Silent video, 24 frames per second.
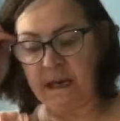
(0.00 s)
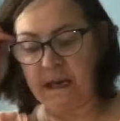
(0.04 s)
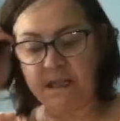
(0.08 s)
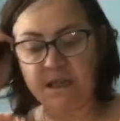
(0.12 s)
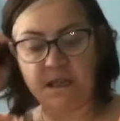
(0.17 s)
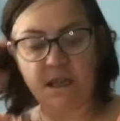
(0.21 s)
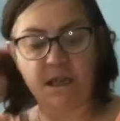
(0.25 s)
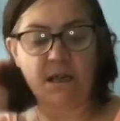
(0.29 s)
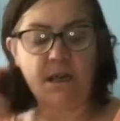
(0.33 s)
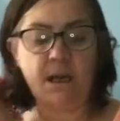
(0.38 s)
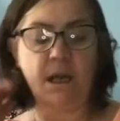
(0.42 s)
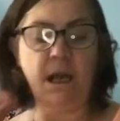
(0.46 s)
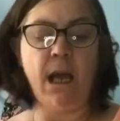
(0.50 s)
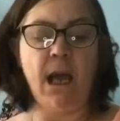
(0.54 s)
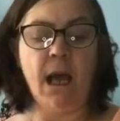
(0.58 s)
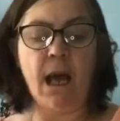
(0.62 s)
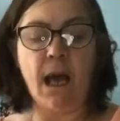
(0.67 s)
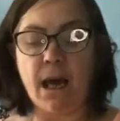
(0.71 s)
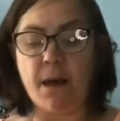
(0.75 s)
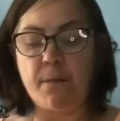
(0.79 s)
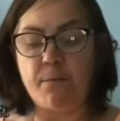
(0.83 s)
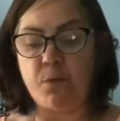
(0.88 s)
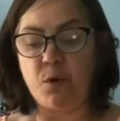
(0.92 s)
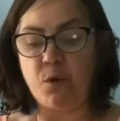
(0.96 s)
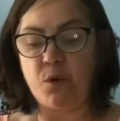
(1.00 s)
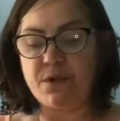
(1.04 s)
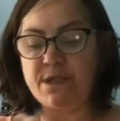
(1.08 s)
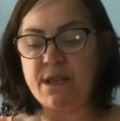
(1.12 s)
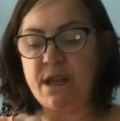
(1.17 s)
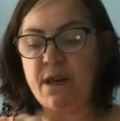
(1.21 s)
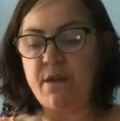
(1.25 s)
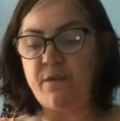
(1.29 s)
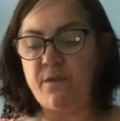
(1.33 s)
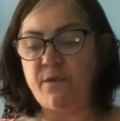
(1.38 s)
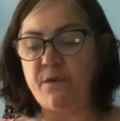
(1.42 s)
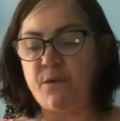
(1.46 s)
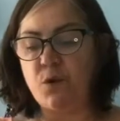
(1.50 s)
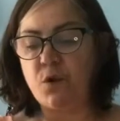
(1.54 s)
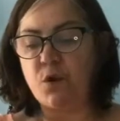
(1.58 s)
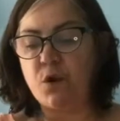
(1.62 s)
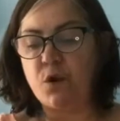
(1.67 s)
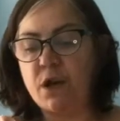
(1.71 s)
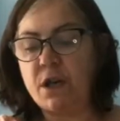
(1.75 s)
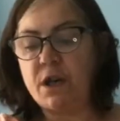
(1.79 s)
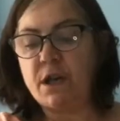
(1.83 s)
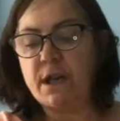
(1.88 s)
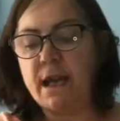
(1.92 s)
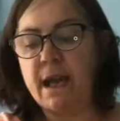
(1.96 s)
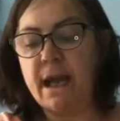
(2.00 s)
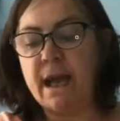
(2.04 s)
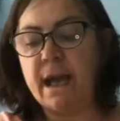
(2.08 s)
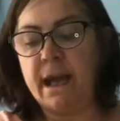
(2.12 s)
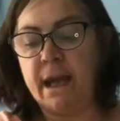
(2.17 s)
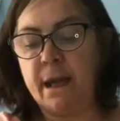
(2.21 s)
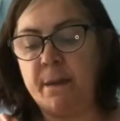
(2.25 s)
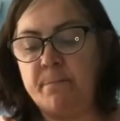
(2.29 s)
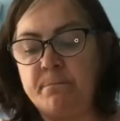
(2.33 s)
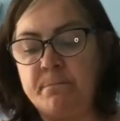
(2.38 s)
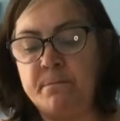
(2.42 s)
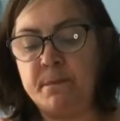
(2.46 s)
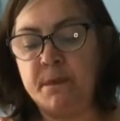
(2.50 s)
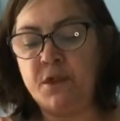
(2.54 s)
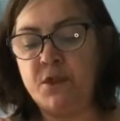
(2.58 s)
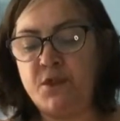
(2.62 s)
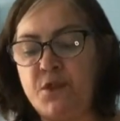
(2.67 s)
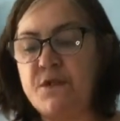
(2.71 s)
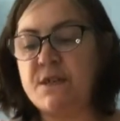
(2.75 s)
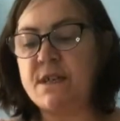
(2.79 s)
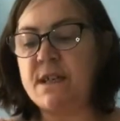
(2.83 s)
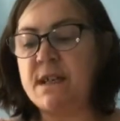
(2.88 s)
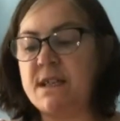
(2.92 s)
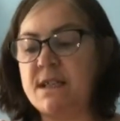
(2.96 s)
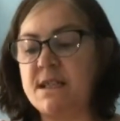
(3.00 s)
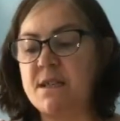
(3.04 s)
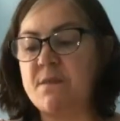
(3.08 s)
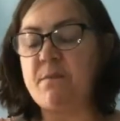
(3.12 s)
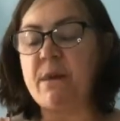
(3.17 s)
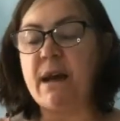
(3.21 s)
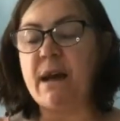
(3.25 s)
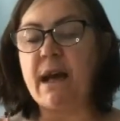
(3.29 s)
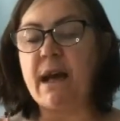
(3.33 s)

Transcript: matter. I bought it for using as a